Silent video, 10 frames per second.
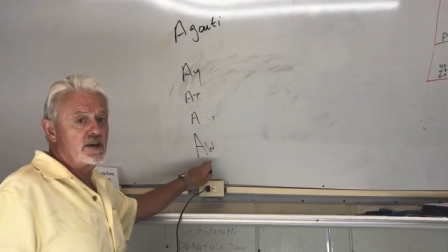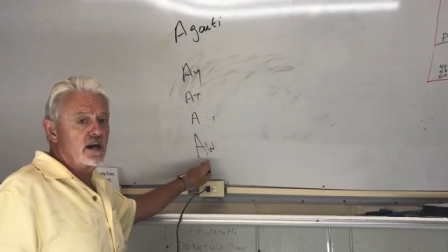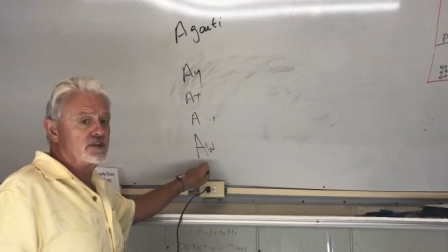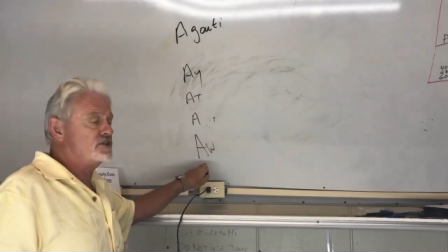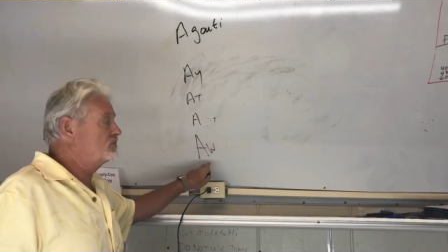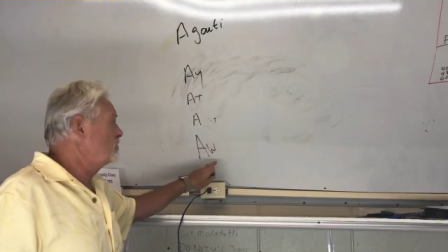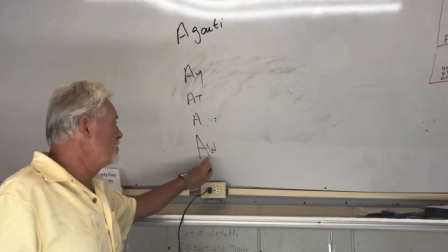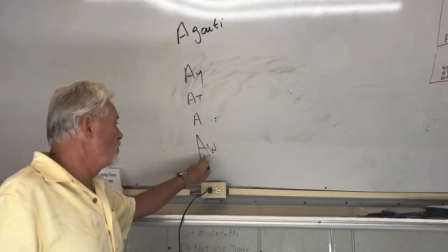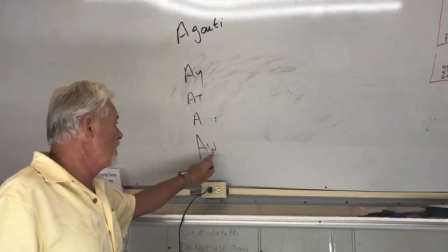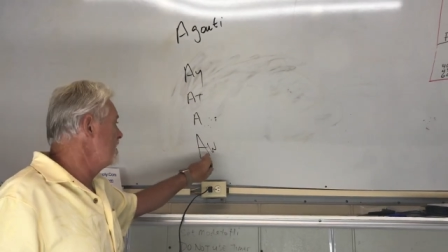That's
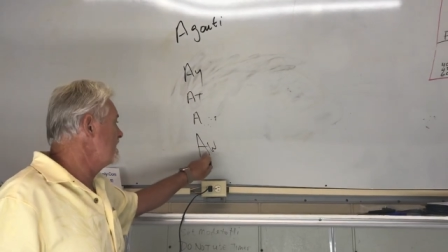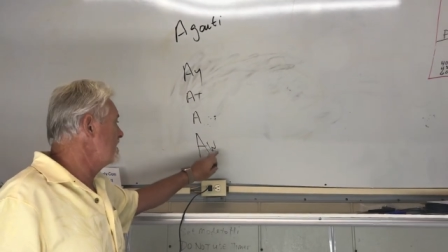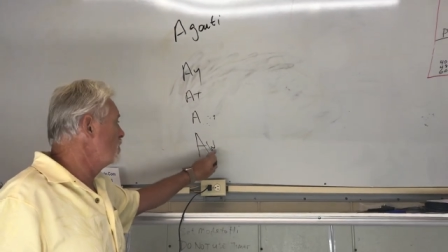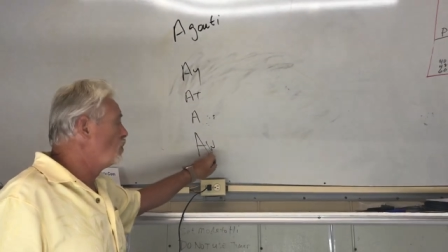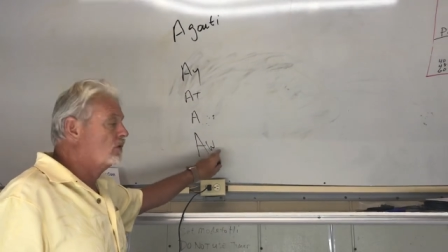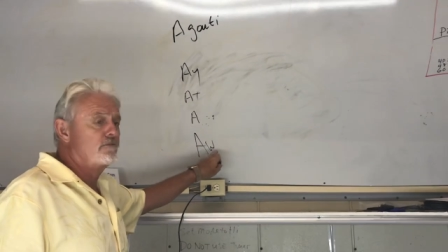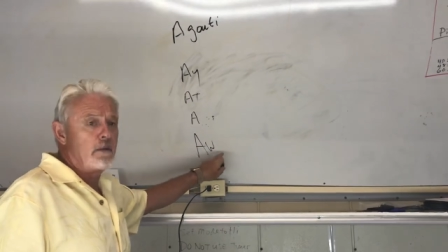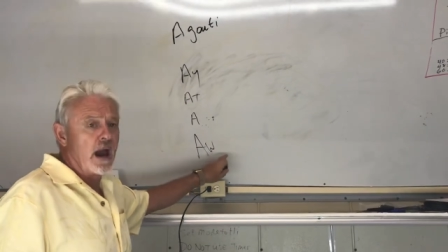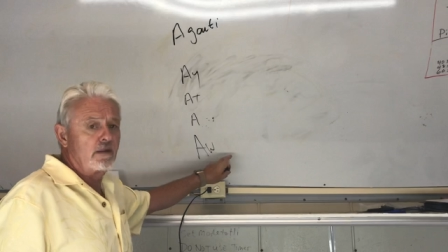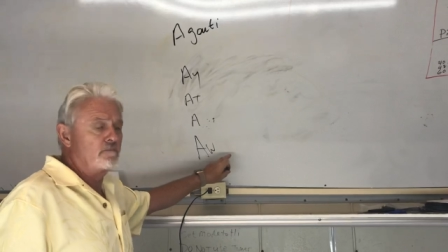when you get the wolf
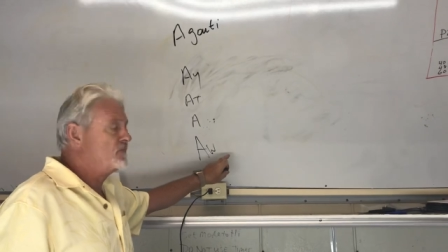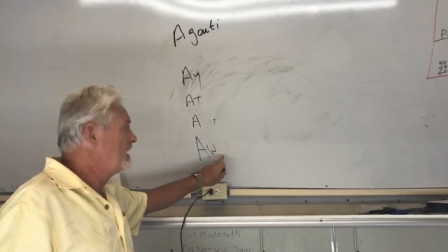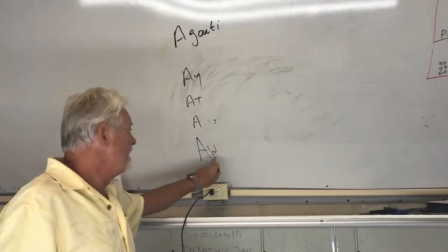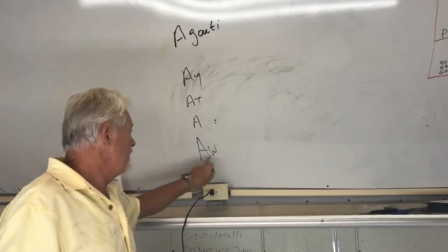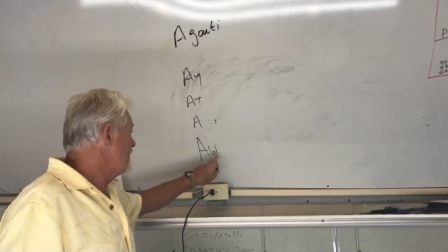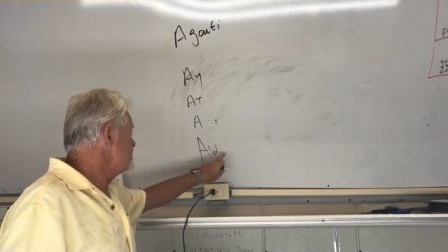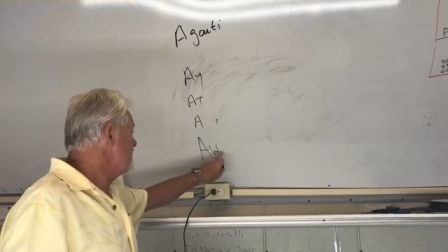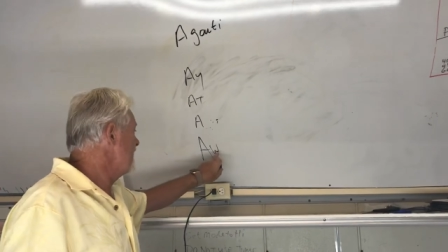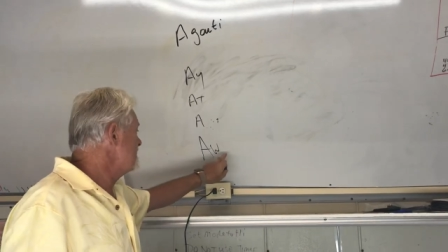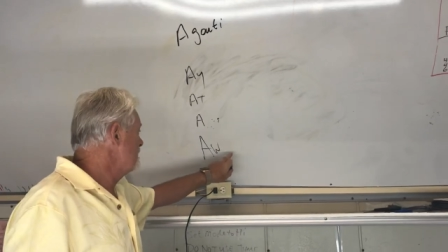pattern. That's
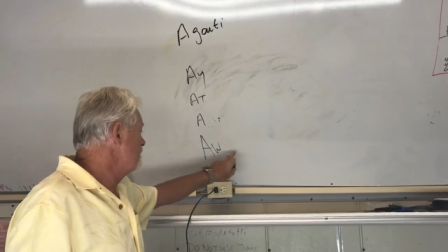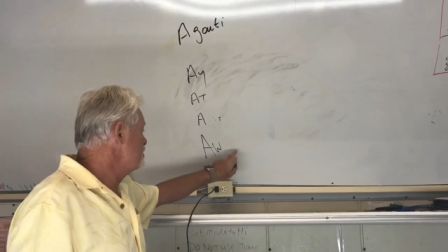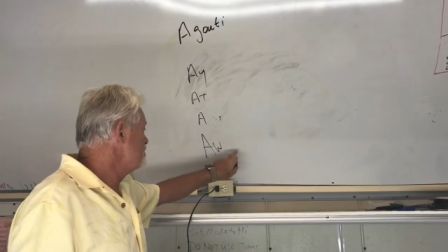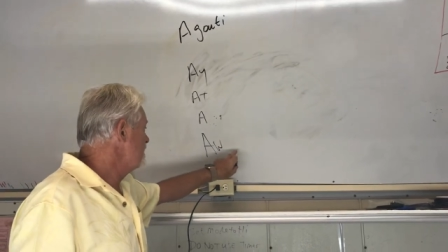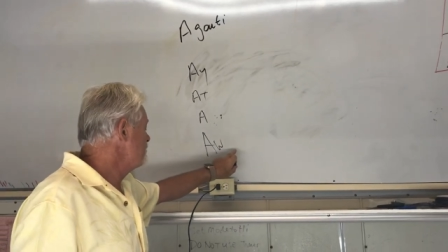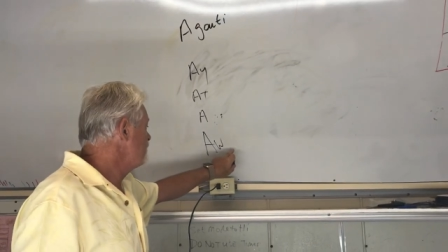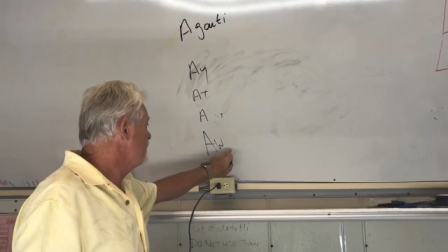the AWG.